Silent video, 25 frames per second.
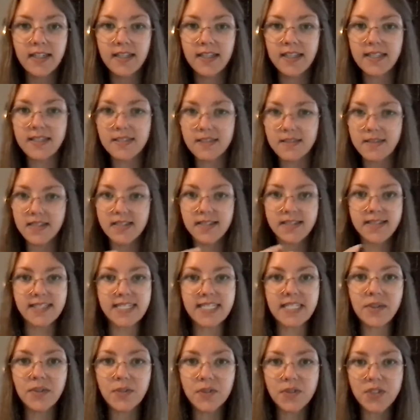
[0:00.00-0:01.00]
Is this
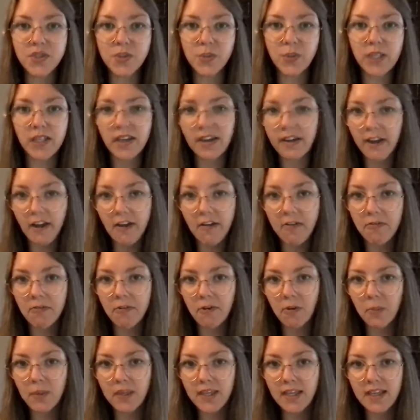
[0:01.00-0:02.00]
deal sweet enough for
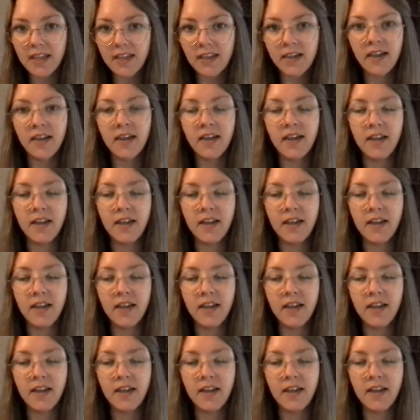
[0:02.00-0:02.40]
me?